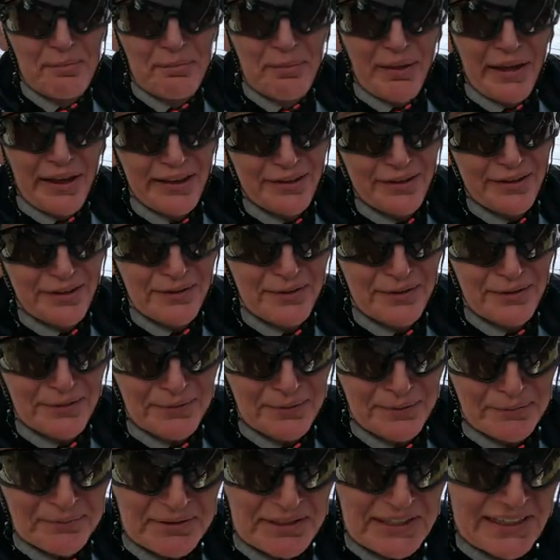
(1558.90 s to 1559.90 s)
Back
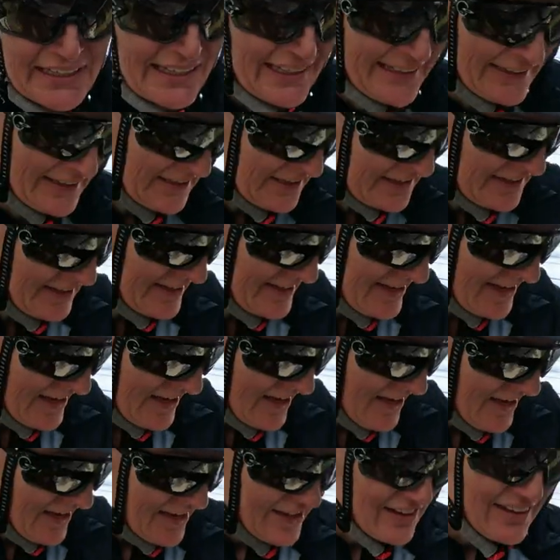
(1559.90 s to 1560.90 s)
home.
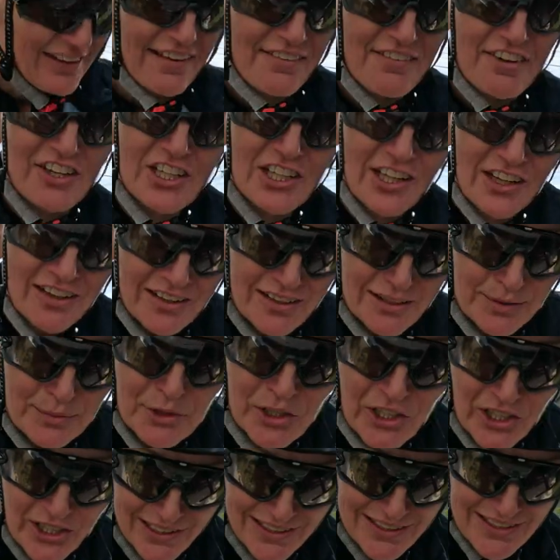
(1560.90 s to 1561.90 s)
11 o'clock in the
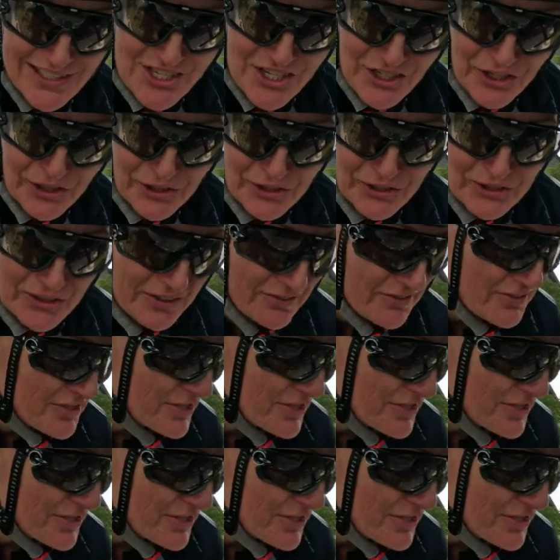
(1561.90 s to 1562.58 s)
morning, so